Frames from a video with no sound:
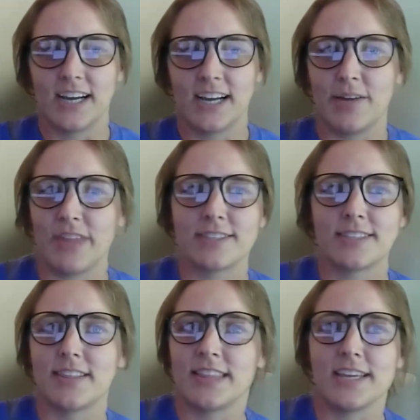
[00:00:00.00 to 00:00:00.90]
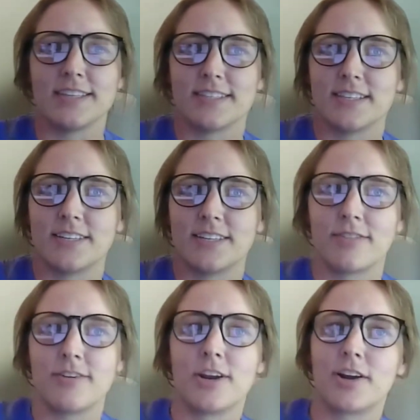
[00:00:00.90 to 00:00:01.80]
That's the things
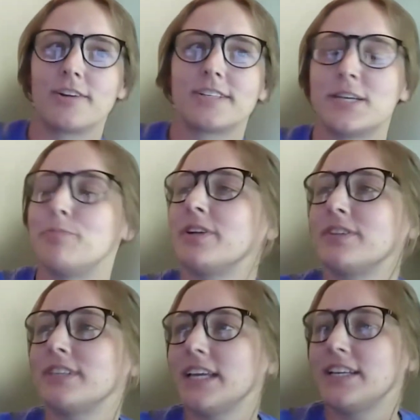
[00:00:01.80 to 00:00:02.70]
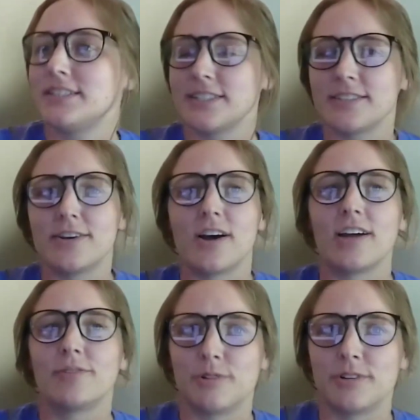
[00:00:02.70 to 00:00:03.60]
that NERC typically does
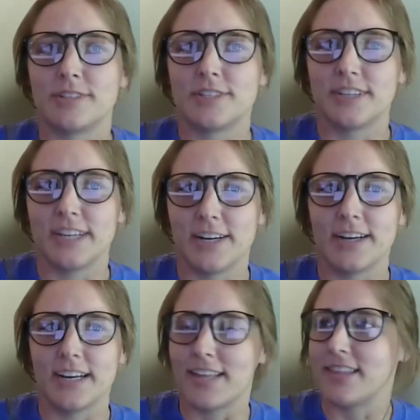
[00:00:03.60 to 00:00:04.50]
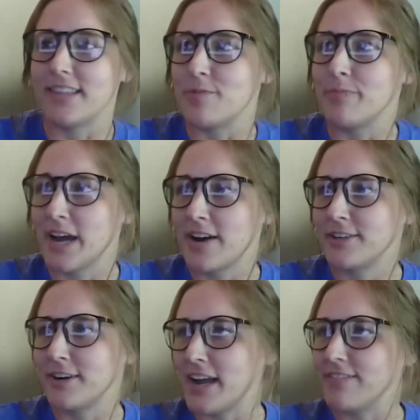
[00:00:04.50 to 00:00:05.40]
not want to hear anything
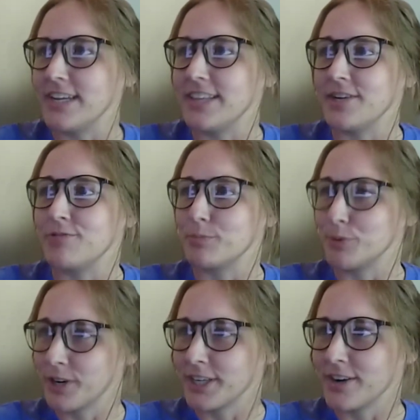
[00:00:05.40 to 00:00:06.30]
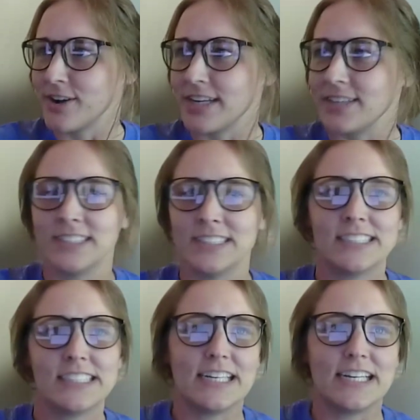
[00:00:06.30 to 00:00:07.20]
about or have anything reported on,
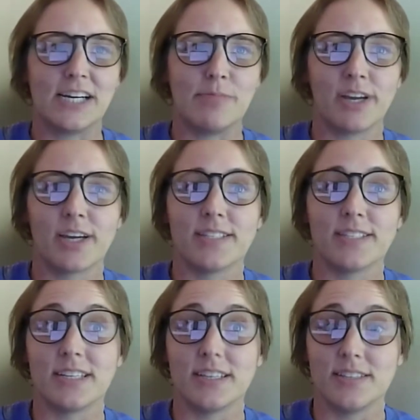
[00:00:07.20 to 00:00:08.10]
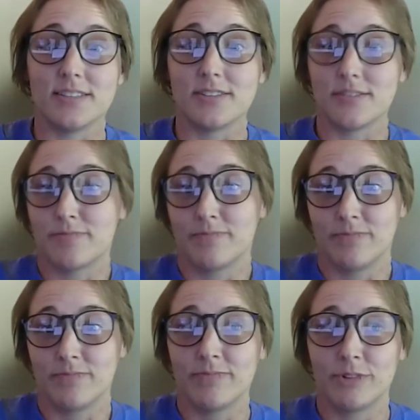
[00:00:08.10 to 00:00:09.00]
because it is
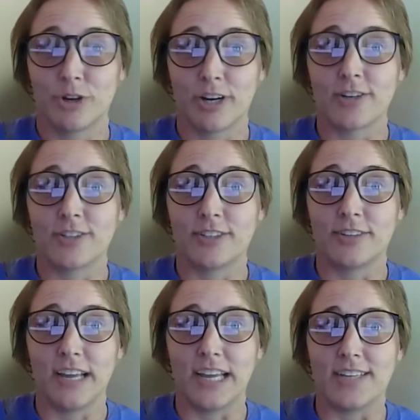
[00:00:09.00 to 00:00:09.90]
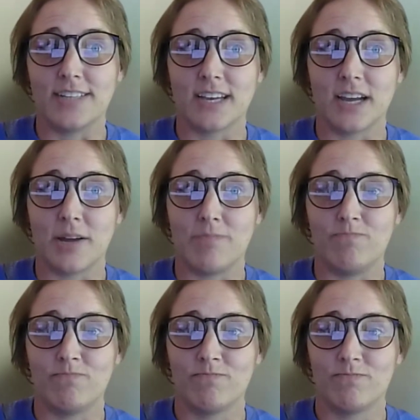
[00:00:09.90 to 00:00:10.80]
critical
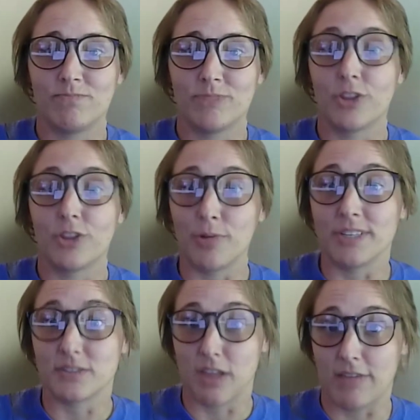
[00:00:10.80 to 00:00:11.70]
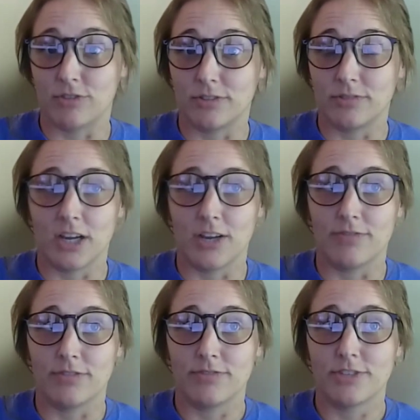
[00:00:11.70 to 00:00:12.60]
and the lowest level
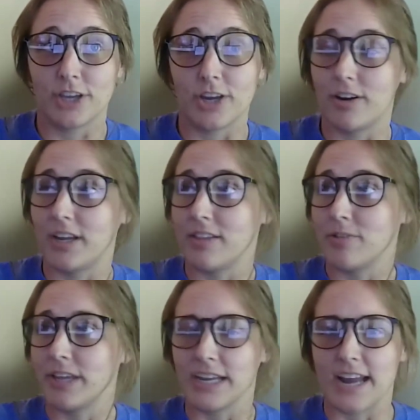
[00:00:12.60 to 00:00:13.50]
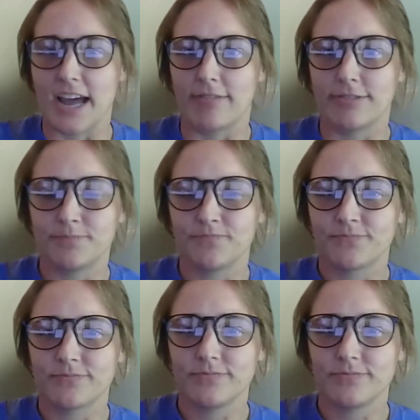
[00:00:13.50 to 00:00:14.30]
of security that we can have.